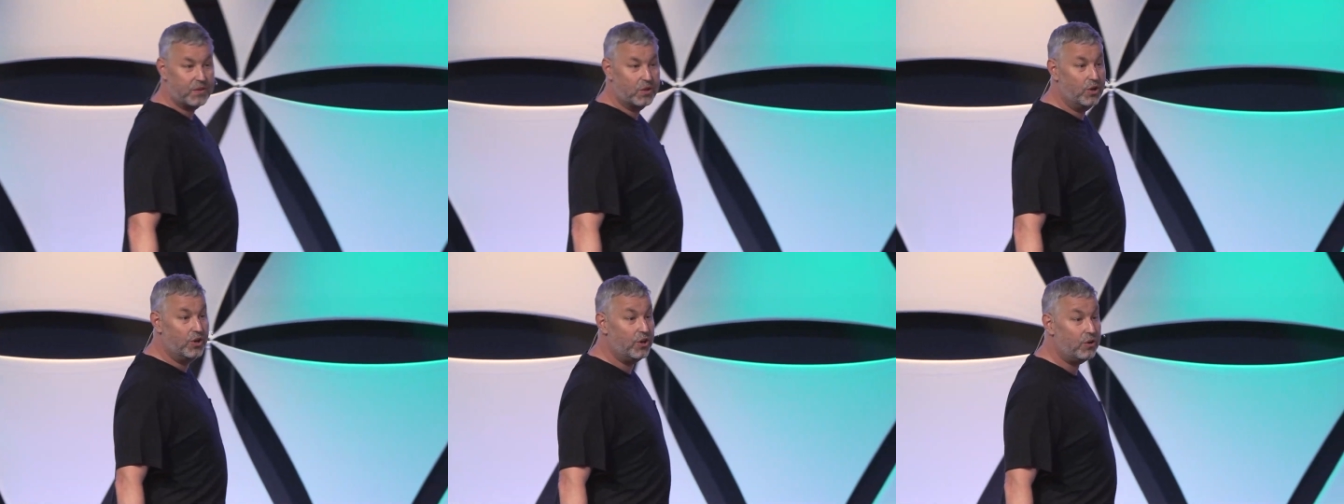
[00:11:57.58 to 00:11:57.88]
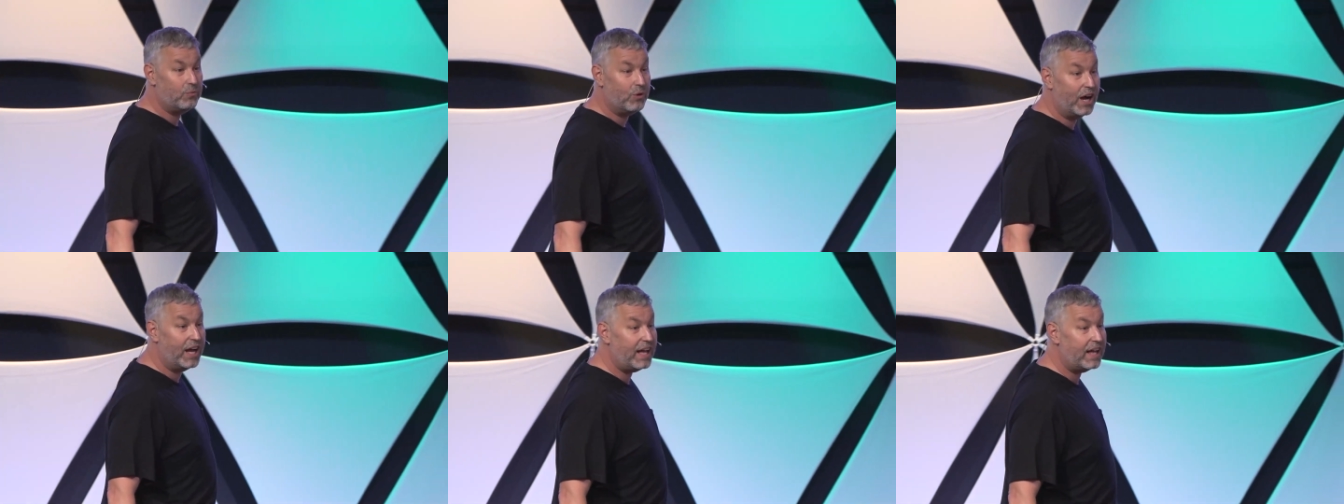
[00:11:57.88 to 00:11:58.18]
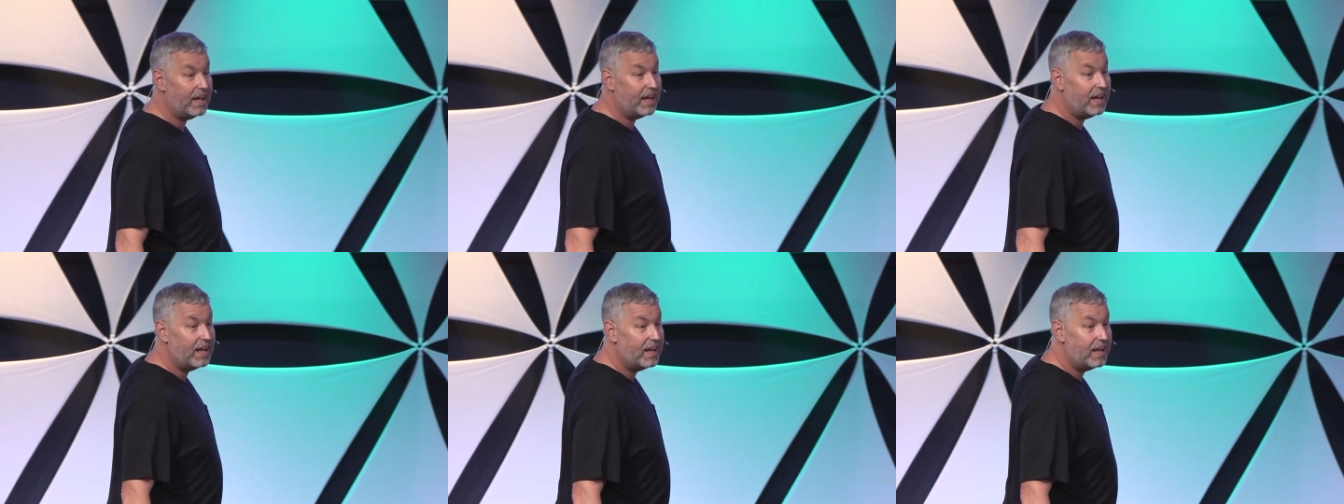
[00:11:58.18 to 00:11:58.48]
Who?
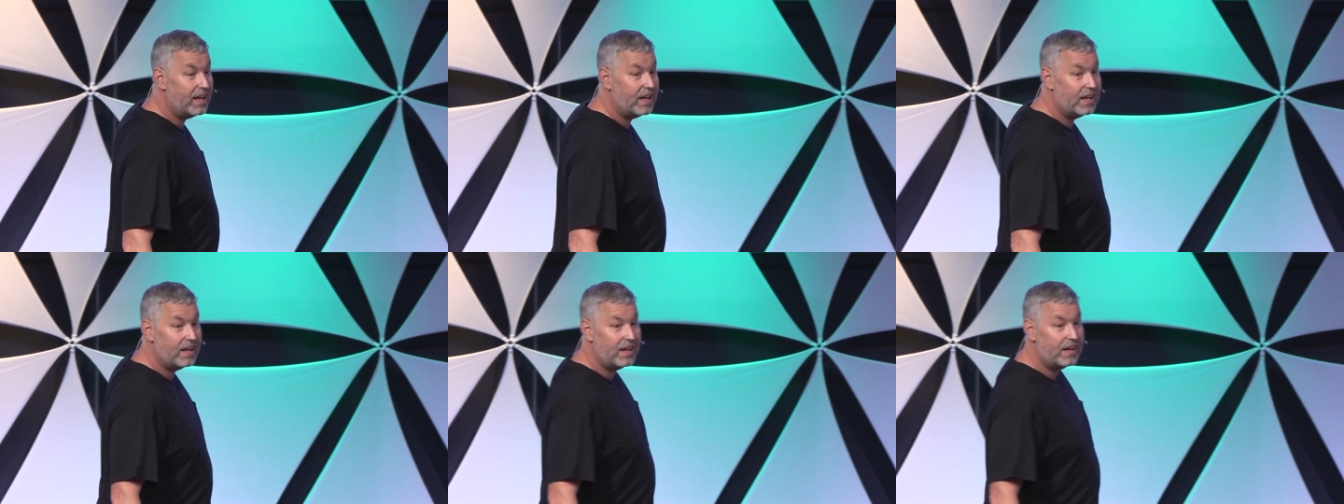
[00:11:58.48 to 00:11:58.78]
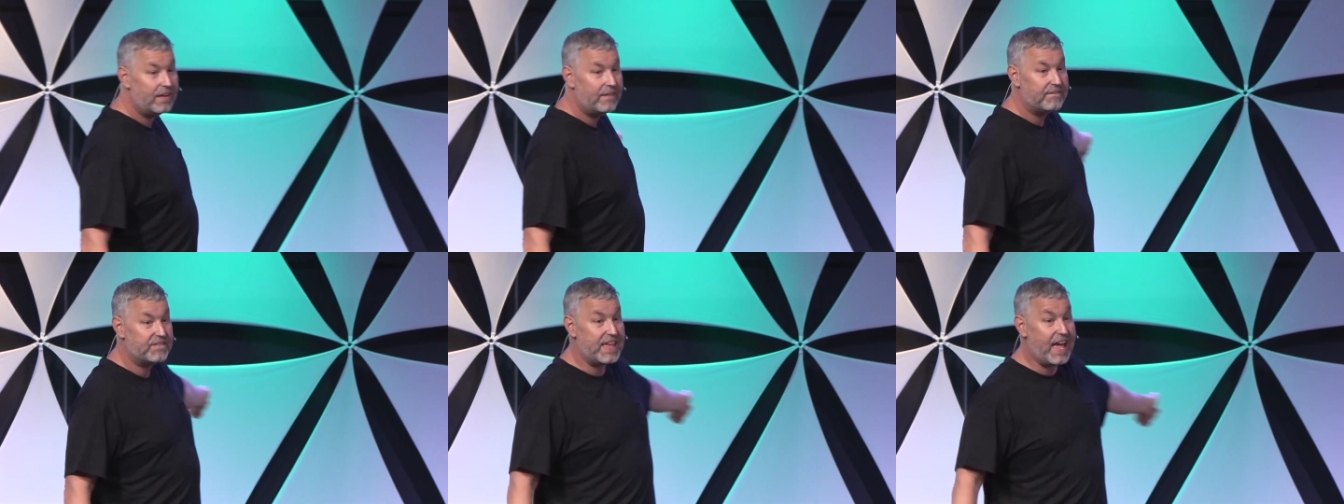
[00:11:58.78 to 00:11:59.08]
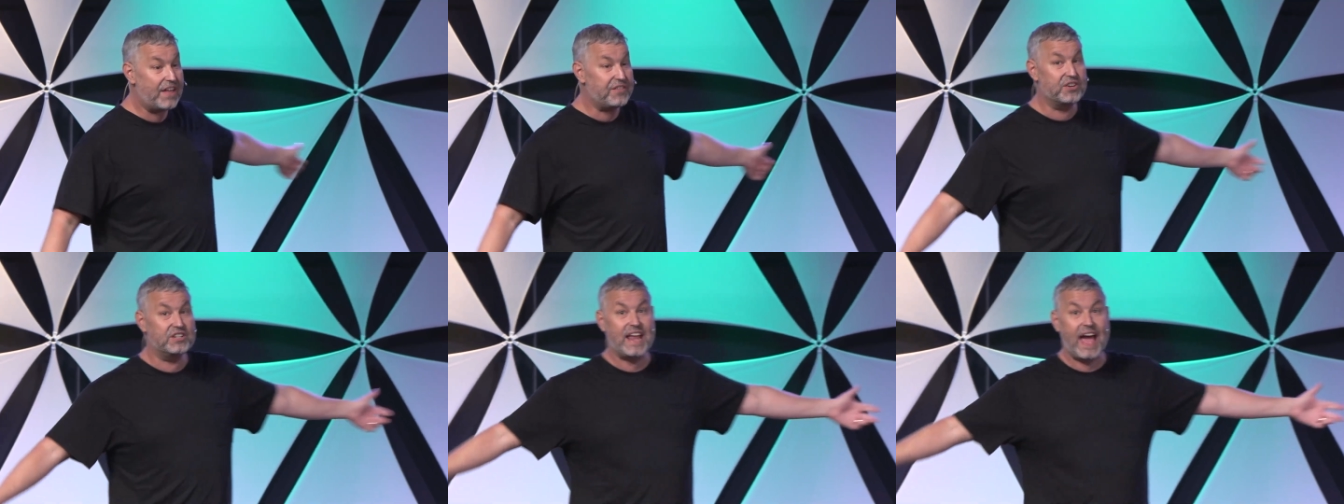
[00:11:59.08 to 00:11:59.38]
What?
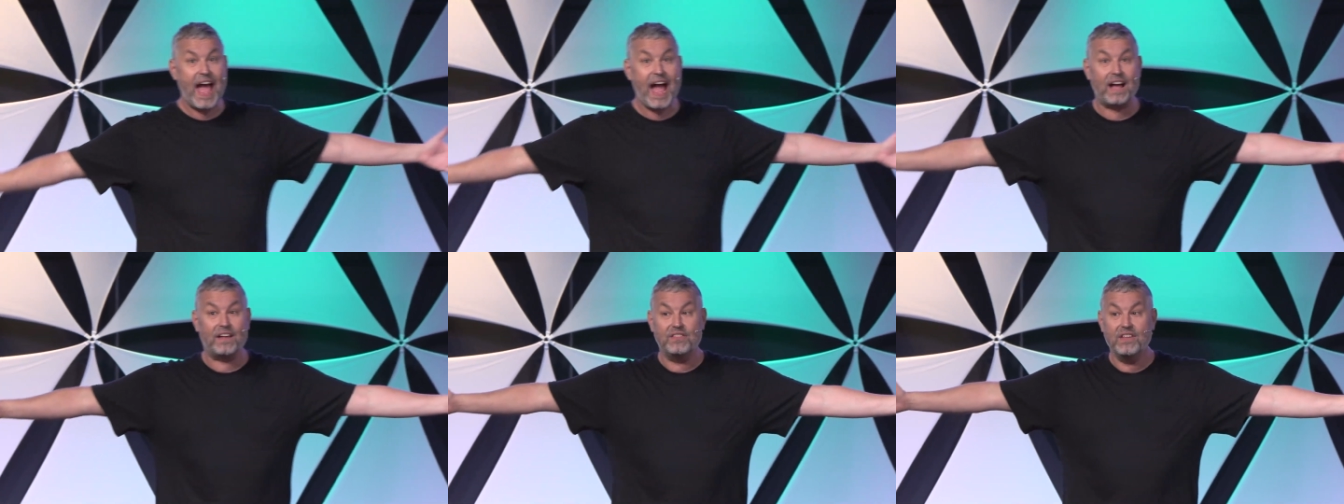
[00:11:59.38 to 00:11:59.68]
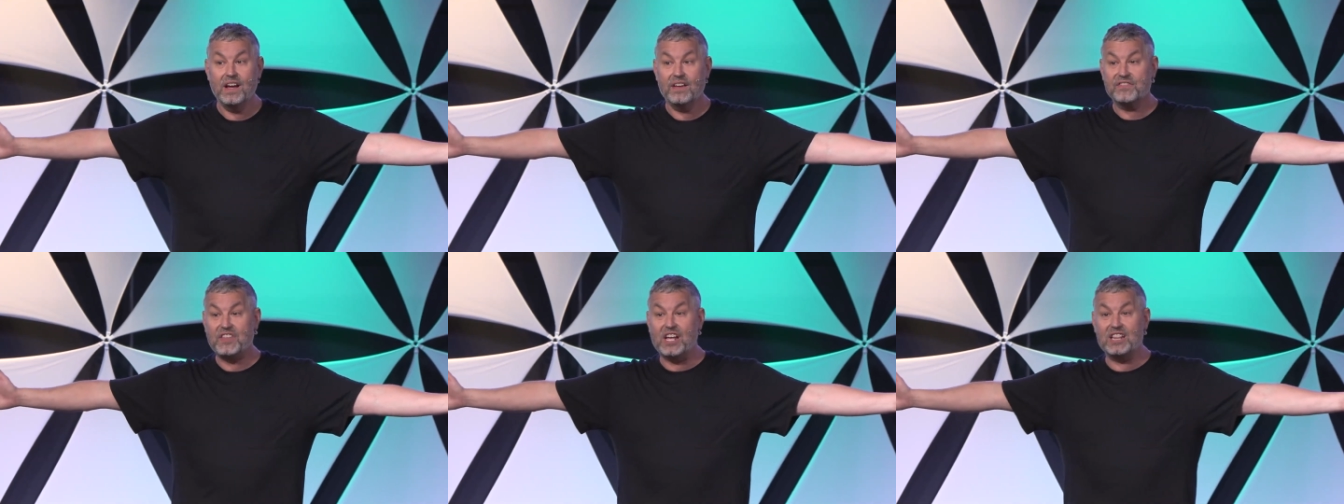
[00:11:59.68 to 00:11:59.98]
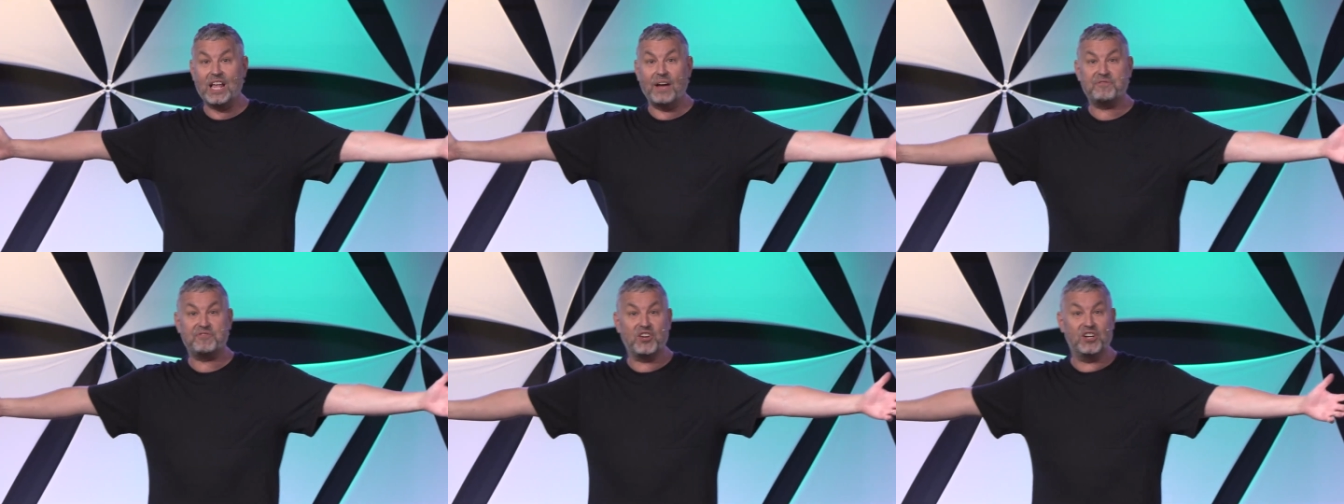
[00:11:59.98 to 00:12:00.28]
Yeah, their dad.
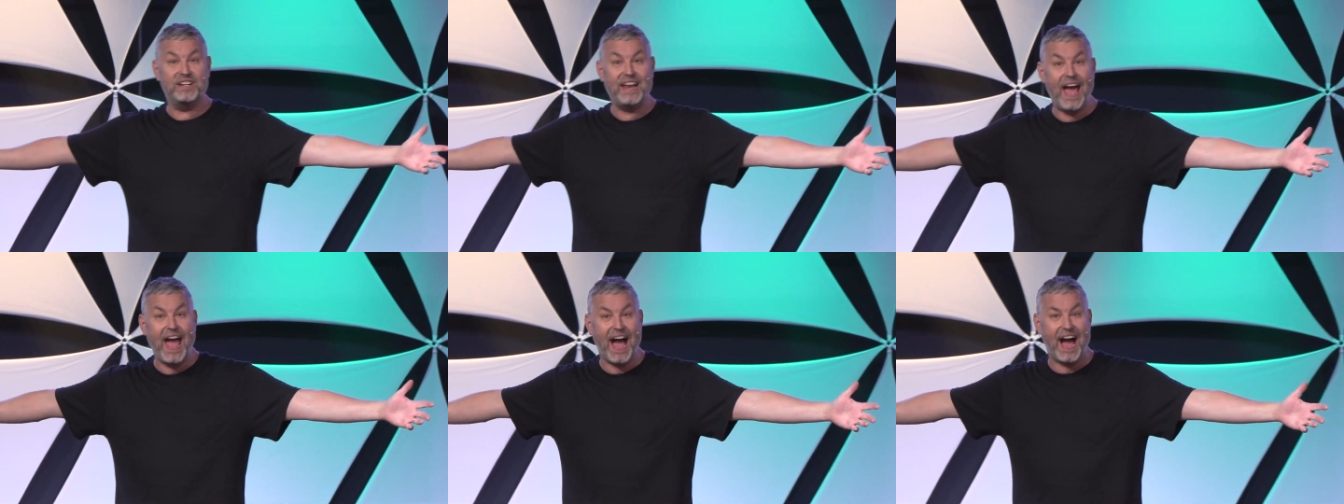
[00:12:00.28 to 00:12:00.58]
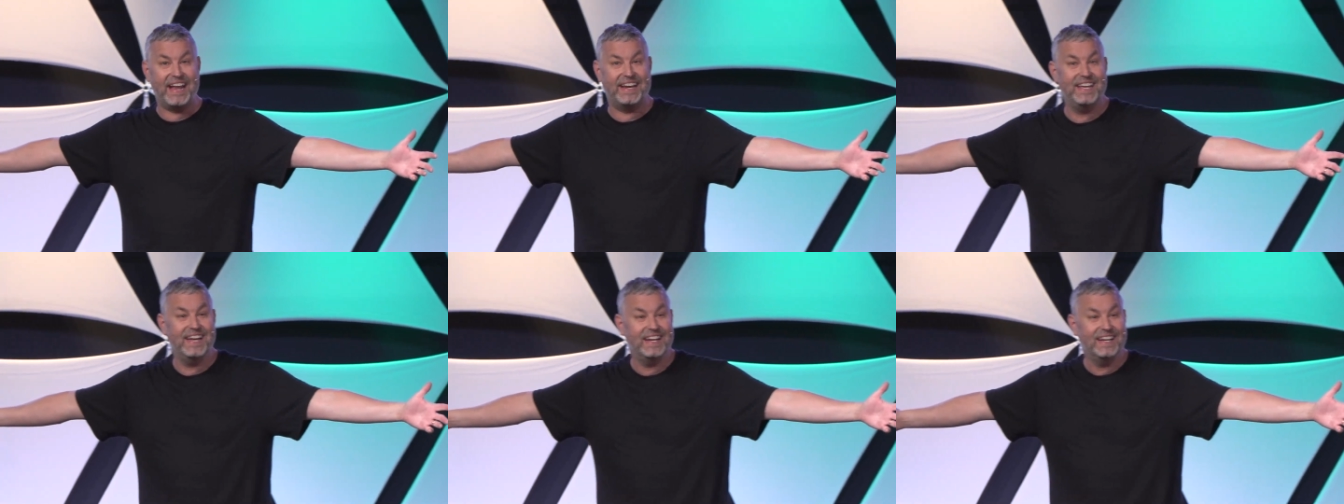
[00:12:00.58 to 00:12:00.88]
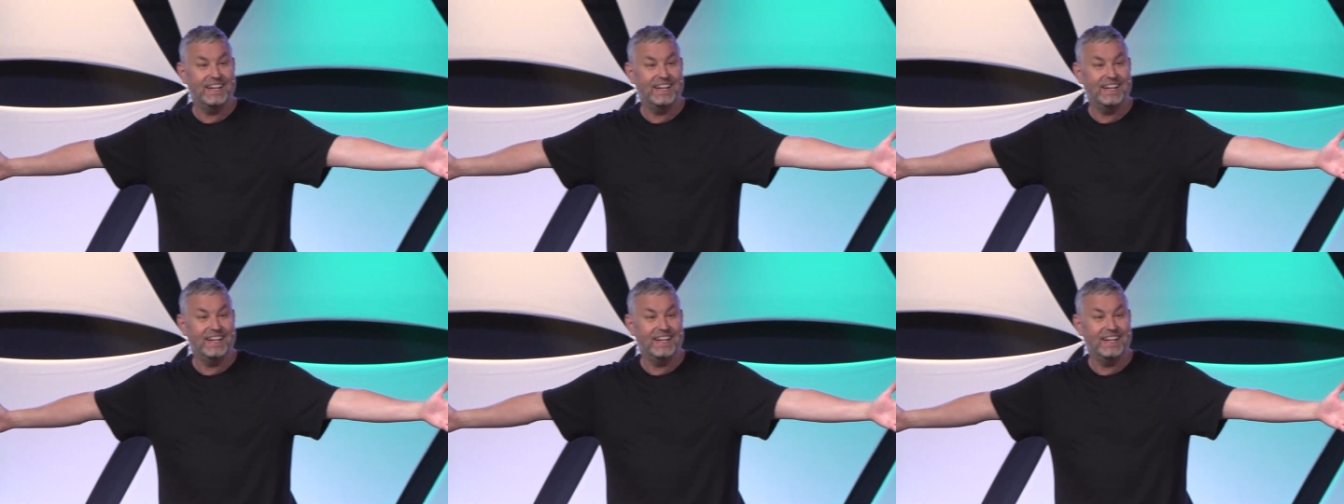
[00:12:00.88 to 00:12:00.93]
They left their dad.